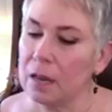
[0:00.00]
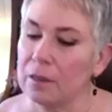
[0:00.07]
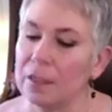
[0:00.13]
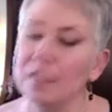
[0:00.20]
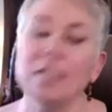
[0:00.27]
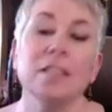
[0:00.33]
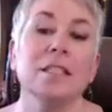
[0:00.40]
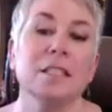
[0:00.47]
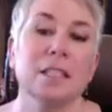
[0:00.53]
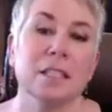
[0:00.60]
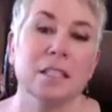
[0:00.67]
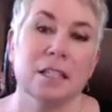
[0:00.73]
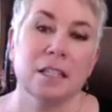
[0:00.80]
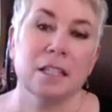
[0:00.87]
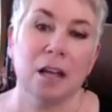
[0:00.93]
This is
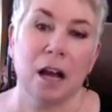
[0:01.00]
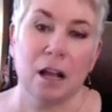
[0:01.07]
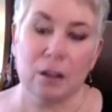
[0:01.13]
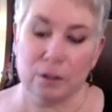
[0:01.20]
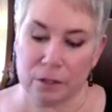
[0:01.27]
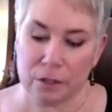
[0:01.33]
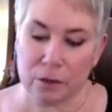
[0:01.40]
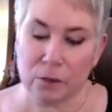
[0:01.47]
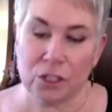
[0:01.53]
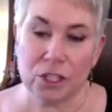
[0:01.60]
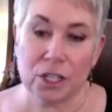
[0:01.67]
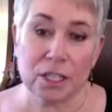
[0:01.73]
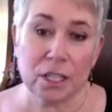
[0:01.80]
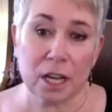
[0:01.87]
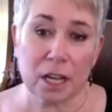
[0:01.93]
$60. So
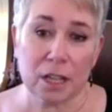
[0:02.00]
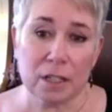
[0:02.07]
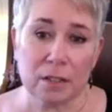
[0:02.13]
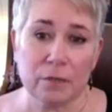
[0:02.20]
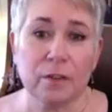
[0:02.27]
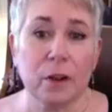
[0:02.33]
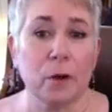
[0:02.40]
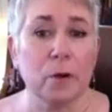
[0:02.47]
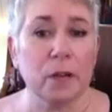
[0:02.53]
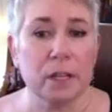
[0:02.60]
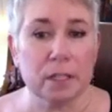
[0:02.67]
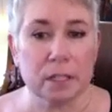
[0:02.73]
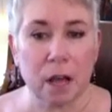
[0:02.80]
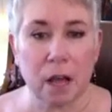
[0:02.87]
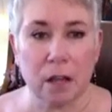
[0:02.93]
she does
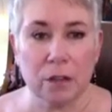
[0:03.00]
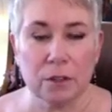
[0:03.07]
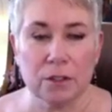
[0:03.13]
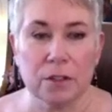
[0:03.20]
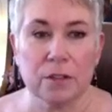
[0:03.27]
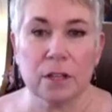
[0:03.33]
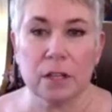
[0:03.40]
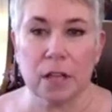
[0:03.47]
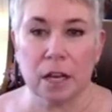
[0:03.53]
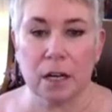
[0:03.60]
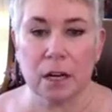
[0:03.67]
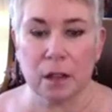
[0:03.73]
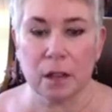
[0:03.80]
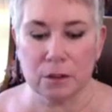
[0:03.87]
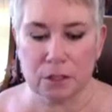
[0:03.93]
various colors. There's a lot of
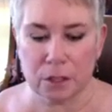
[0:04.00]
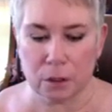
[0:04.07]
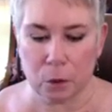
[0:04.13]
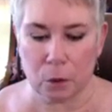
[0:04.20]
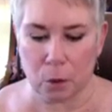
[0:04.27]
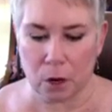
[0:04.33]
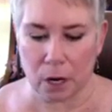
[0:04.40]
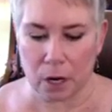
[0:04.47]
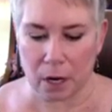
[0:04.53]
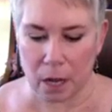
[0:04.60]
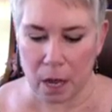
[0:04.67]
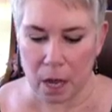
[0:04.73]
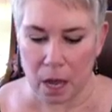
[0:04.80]
colors in cork.